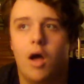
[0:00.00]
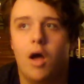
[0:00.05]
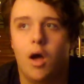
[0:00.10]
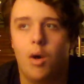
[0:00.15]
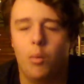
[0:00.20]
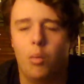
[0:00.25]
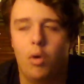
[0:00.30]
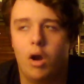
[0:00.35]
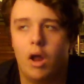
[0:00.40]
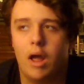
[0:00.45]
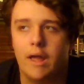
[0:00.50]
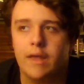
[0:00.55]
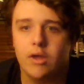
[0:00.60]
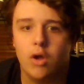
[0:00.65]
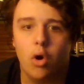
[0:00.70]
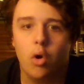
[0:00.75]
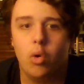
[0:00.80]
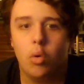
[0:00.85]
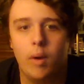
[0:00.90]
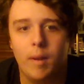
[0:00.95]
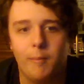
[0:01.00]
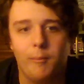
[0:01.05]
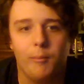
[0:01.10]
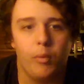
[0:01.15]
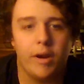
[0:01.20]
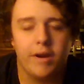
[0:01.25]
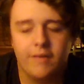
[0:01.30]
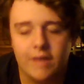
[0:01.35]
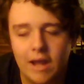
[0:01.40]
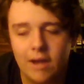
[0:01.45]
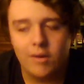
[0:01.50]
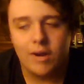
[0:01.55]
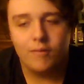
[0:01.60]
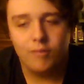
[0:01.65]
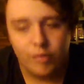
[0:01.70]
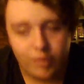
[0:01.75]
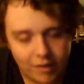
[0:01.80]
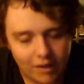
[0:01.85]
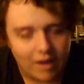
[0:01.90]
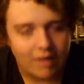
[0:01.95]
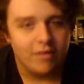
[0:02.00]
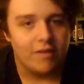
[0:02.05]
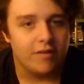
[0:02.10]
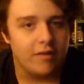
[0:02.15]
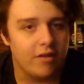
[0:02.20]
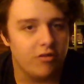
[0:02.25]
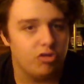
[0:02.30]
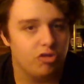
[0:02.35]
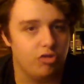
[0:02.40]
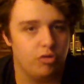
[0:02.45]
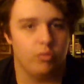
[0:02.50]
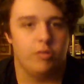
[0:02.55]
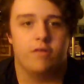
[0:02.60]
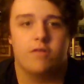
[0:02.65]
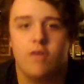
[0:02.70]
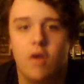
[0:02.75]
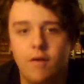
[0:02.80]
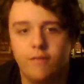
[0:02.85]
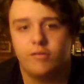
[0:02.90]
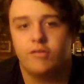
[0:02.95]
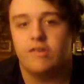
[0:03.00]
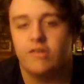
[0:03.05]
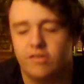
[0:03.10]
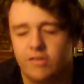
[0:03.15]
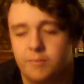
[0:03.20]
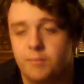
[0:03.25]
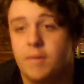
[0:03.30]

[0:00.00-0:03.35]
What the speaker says: where I go and break down everything I think they should do this offseason.